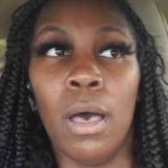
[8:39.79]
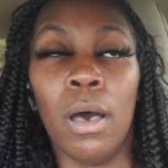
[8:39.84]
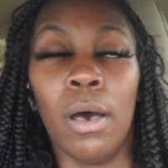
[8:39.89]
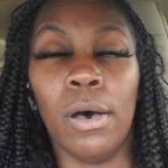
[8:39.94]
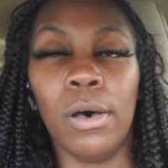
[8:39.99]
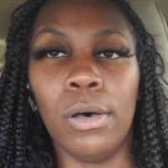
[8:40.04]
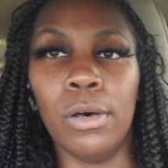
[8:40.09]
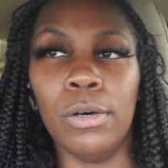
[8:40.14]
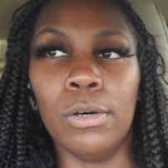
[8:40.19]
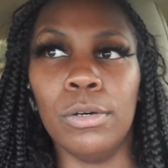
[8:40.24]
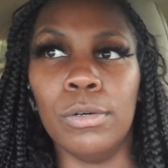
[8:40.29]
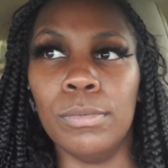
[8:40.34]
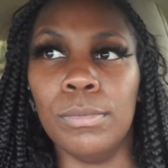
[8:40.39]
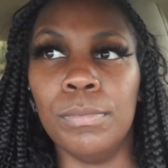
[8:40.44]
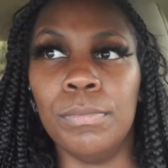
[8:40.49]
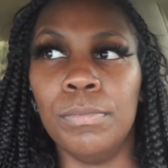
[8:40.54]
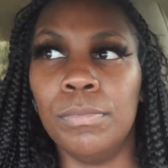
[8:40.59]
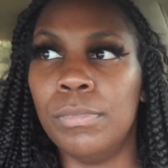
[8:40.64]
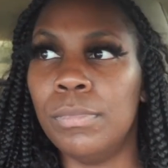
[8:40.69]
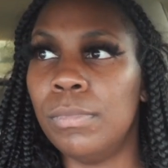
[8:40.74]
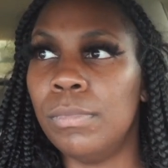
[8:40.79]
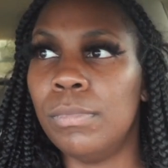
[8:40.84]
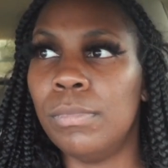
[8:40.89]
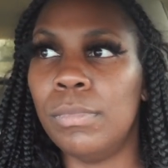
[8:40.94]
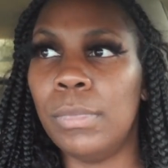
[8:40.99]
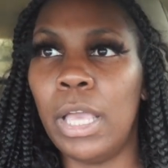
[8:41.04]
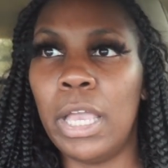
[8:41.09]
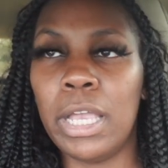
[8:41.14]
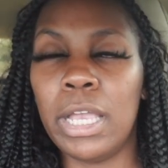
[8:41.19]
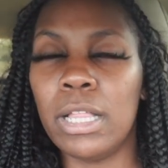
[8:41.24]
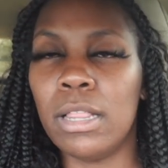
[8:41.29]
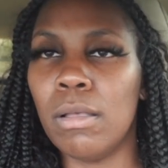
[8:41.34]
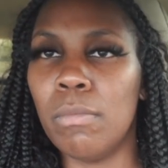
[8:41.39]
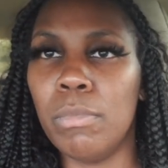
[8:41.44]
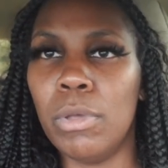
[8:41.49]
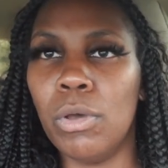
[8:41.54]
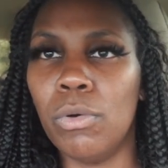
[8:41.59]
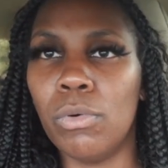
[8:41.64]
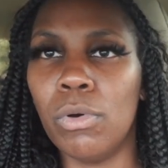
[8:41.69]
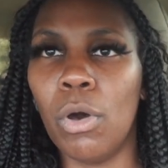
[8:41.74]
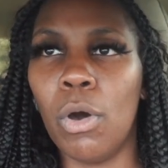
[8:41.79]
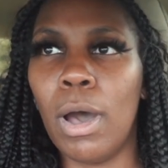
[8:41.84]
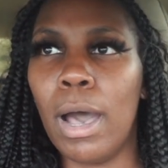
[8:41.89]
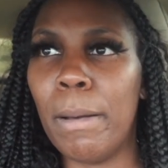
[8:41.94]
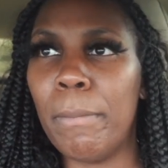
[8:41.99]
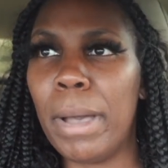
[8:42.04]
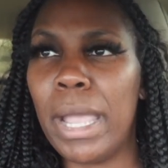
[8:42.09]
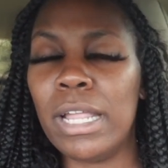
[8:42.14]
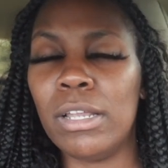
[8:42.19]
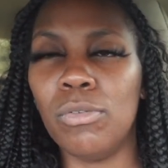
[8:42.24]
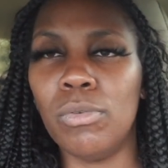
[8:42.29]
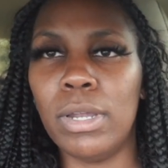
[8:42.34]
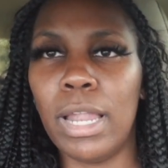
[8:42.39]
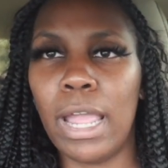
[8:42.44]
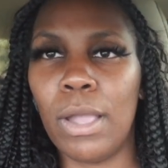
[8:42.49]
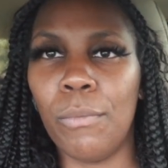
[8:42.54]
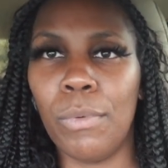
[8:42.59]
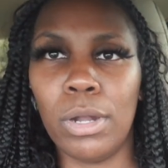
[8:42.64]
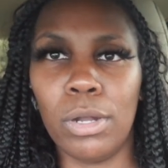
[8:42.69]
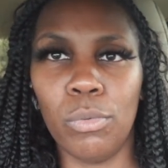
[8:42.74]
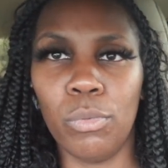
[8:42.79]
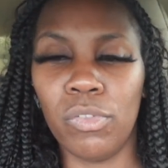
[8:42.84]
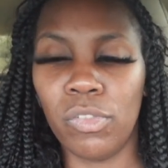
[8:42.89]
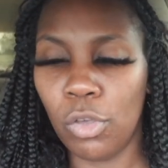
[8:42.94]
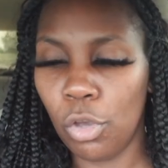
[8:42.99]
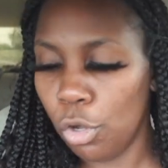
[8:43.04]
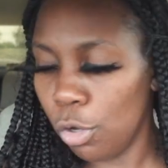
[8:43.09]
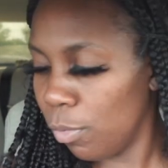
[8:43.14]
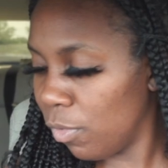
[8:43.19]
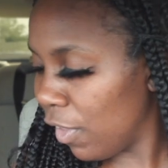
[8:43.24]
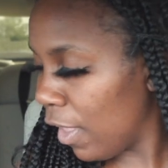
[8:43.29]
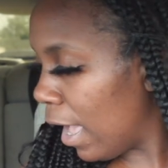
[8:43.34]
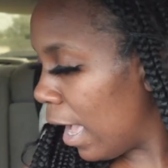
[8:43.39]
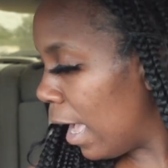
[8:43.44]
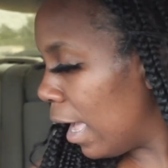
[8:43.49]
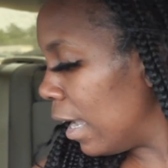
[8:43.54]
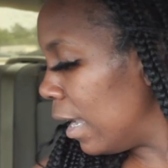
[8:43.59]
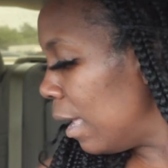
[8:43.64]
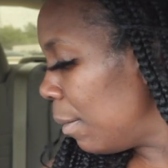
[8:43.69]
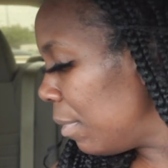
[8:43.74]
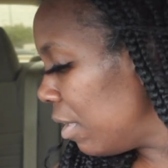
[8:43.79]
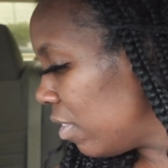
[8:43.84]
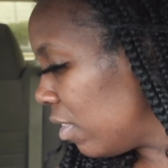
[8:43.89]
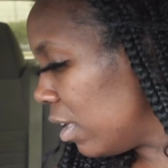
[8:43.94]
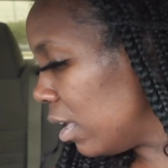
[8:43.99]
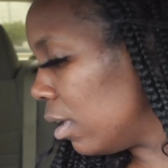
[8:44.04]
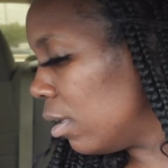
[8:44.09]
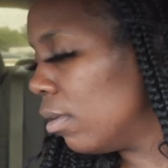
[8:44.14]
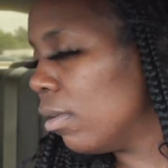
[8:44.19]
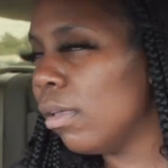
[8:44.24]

um and get the milk or I might do like one of those curbside let me see